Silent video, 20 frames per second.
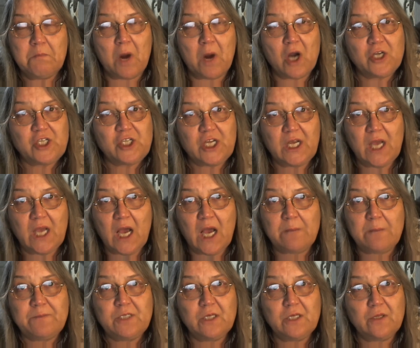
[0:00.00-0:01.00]
marching
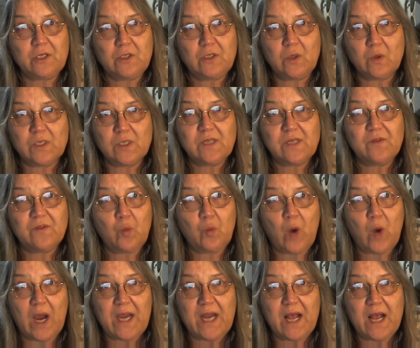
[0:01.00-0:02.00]
up to the doors of
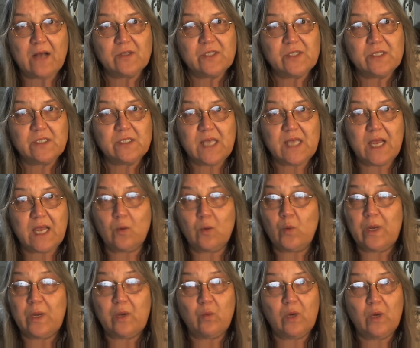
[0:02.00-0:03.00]
the White House and
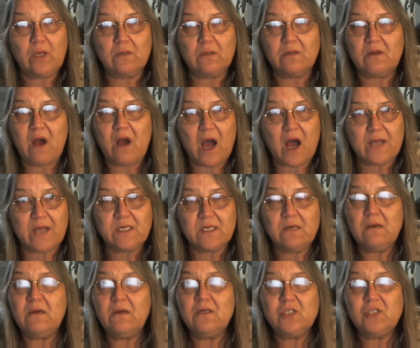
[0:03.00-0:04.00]
saying, we will
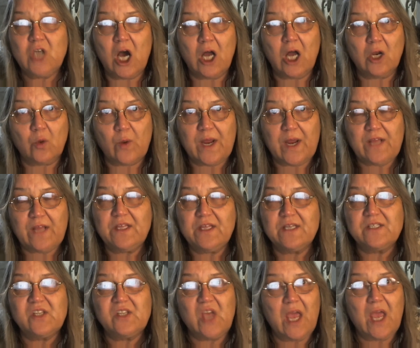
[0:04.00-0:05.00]
not
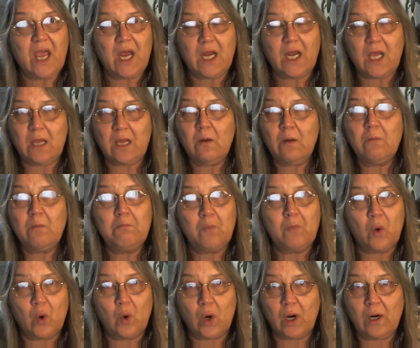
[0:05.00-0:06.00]
tolerate this
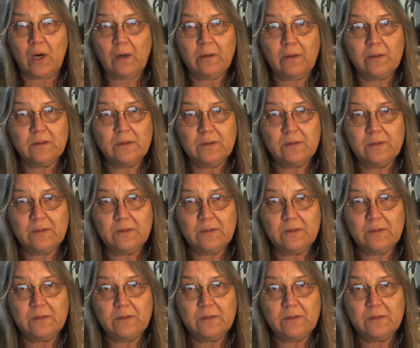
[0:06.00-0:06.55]
anymore.